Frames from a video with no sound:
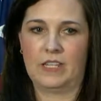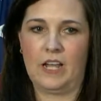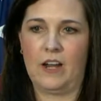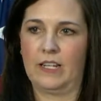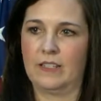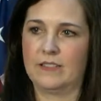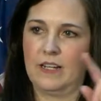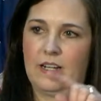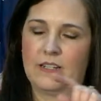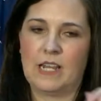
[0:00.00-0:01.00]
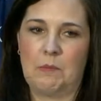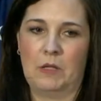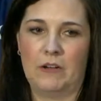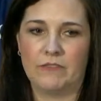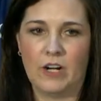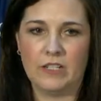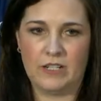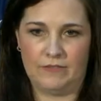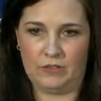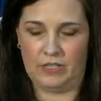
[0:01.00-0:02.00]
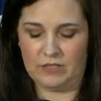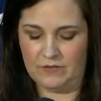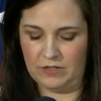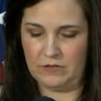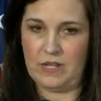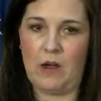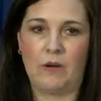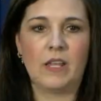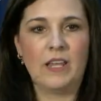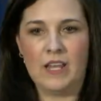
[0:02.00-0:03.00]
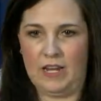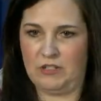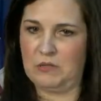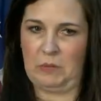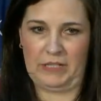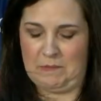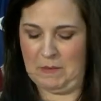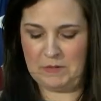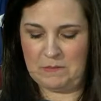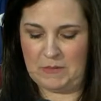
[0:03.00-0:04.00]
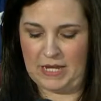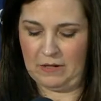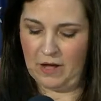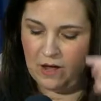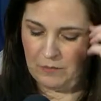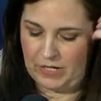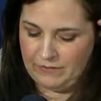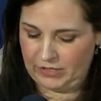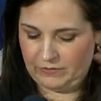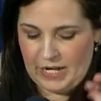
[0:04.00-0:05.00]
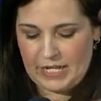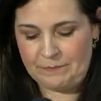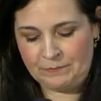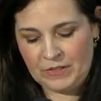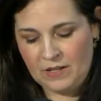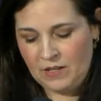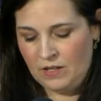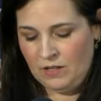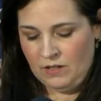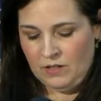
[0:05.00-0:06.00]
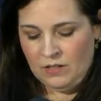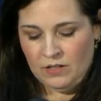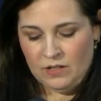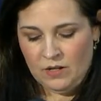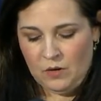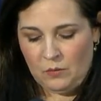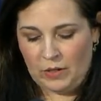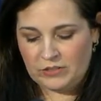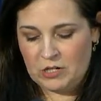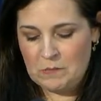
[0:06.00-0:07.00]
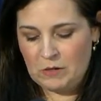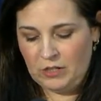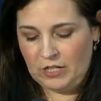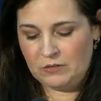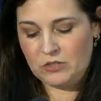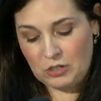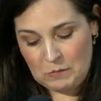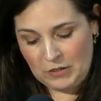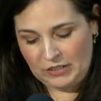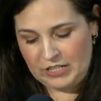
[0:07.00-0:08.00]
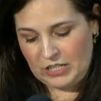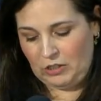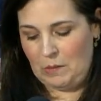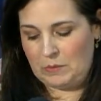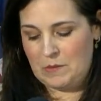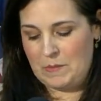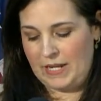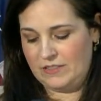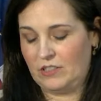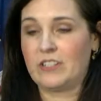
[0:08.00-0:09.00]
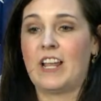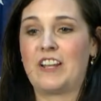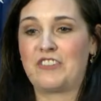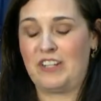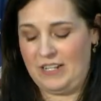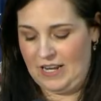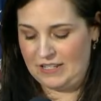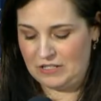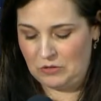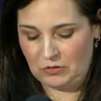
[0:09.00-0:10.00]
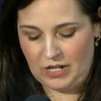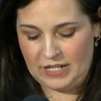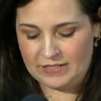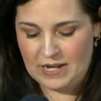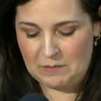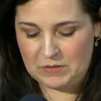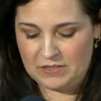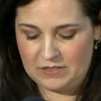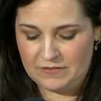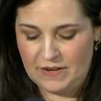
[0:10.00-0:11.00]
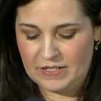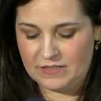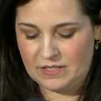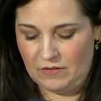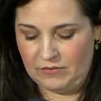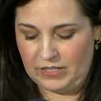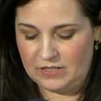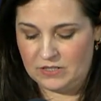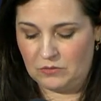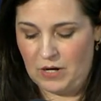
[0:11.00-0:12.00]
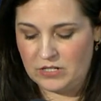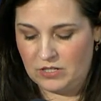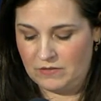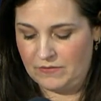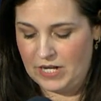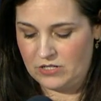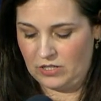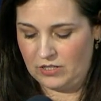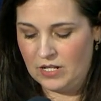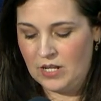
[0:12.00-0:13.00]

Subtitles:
the audience and at a table out front if you'd like to fill those out, and just bring them up to me whenever you're ready. While turmoil in Europe commands our attention as Ukraine attempts to defend itself against a Russian invasion,